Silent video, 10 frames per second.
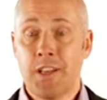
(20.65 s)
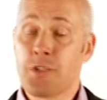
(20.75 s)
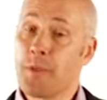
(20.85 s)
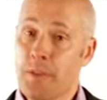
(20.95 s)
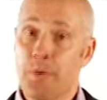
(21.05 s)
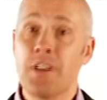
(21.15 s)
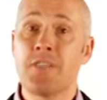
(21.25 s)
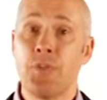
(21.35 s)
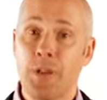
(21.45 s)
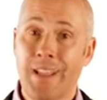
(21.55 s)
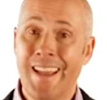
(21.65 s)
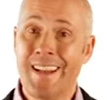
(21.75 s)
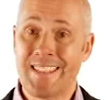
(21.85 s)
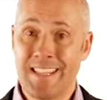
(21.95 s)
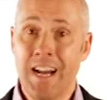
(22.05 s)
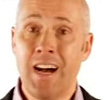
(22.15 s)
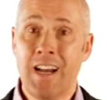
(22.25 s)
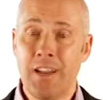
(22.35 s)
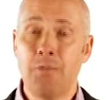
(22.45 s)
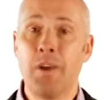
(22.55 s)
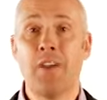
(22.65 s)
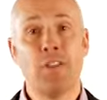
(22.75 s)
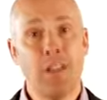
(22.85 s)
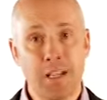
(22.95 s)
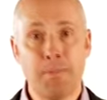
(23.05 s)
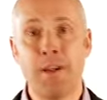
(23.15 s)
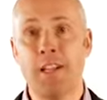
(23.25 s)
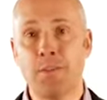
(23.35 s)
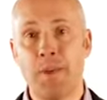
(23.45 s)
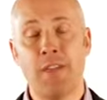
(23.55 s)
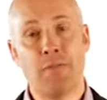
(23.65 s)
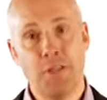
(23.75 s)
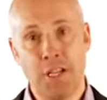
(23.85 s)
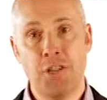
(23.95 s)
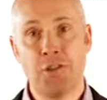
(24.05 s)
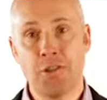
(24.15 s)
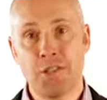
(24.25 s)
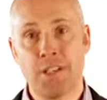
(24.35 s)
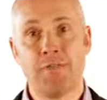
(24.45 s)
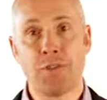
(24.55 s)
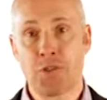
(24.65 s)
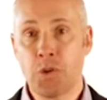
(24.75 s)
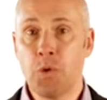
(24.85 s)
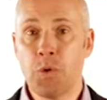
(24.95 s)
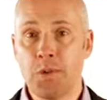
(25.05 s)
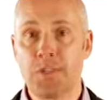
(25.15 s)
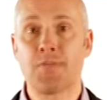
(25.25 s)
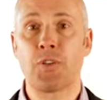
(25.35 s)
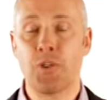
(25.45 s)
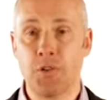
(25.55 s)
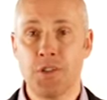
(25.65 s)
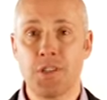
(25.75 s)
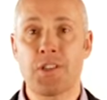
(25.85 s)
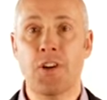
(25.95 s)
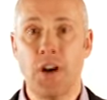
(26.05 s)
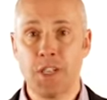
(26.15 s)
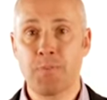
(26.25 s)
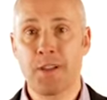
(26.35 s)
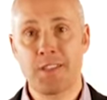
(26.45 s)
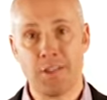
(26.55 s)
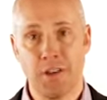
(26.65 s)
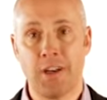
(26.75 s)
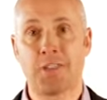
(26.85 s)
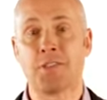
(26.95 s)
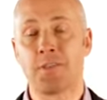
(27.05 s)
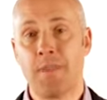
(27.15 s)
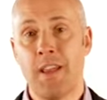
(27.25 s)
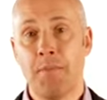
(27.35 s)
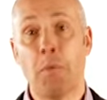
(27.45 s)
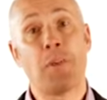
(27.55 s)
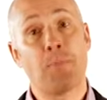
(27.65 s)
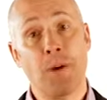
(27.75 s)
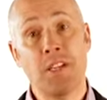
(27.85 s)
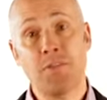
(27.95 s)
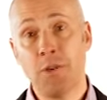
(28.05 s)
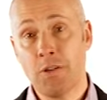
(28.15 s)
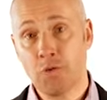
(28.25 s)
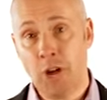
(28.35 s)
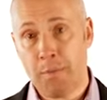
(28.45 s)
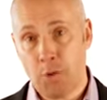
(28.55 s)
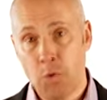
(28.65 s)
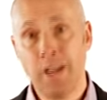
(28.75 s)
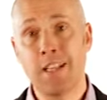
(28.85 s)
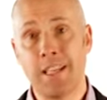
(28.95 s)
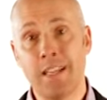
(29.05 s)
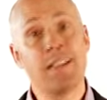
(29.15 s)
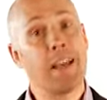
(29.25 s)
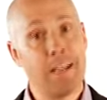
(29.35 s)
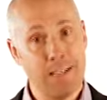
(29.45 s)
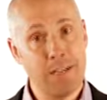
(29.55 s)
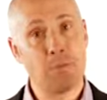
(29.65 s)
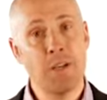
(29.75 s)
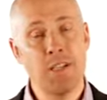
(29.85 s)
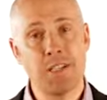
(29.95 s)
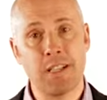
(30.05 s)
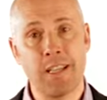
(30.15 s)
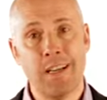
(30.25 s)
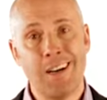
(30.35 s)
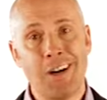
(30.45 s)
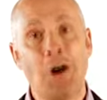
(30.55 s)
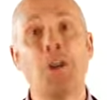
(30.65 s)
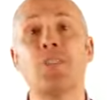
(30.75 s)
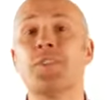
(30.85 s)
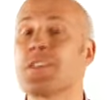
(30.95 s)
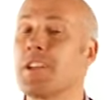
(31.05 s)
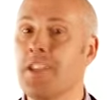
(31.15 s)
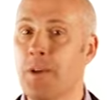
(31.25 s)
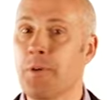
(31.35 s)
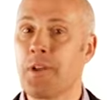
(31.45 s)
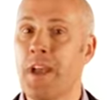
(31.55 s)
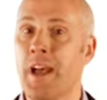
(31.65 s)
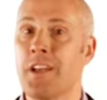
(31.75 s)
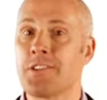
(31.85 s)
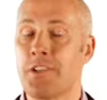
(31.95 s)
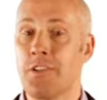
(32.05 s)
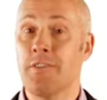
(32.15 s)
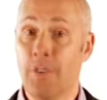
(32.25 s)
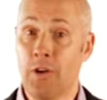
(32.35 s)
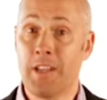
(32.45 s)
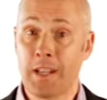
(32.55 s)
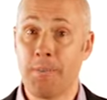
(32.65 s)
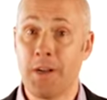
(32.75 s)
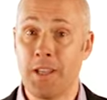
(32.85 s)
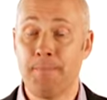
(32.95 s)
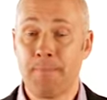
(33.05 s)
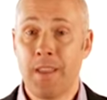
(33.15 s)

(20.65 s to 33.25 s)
So when the price of oil and gas is high, we have a lot of money to pay for teachers, for schools, for nurses and hospitals and doctors. But when the price of oil drops quickly, like it did recently, all of a sudden Alberta has very little money.